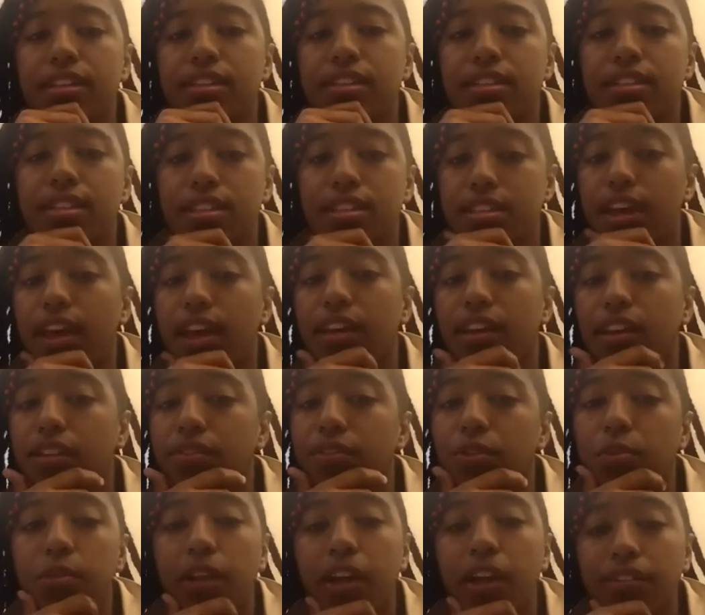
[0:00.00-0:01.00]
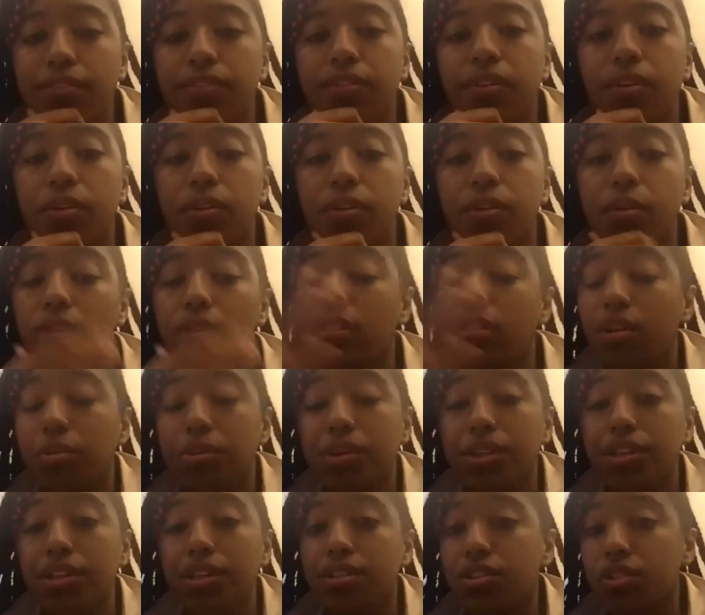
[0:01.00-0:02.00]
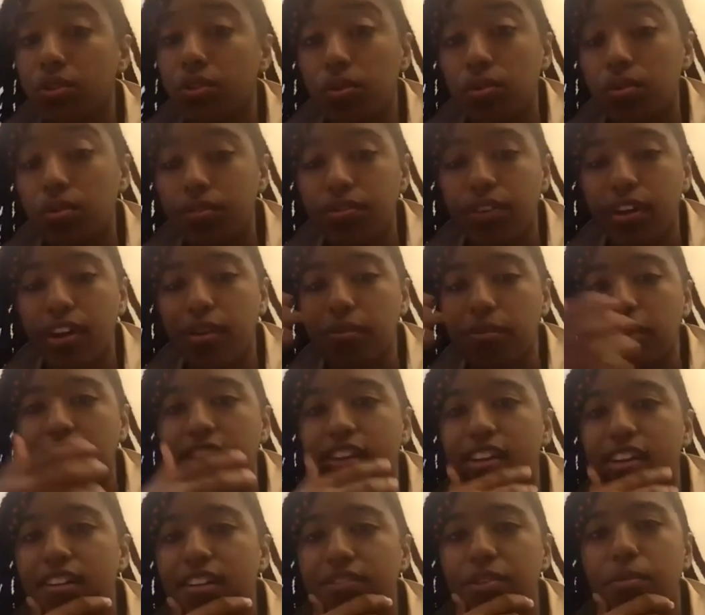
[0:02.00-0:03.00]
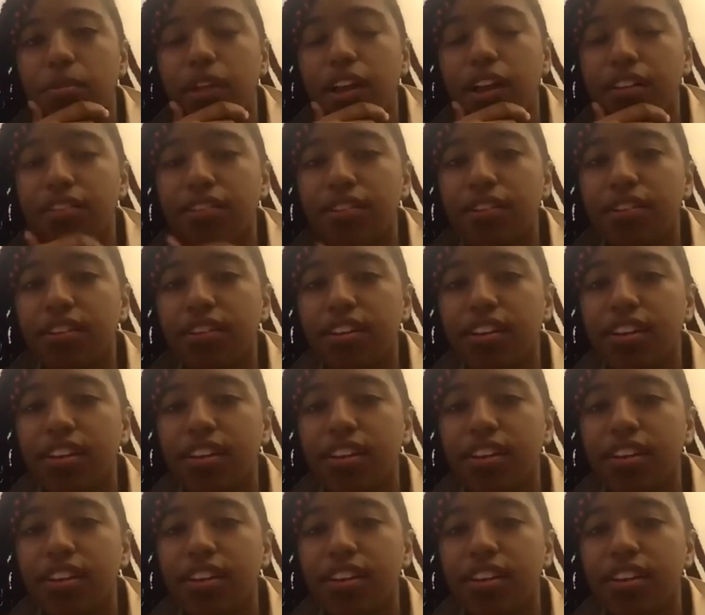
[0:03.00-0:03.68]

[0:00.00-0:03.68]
society for Black folk or a liberated school environment for Black folk?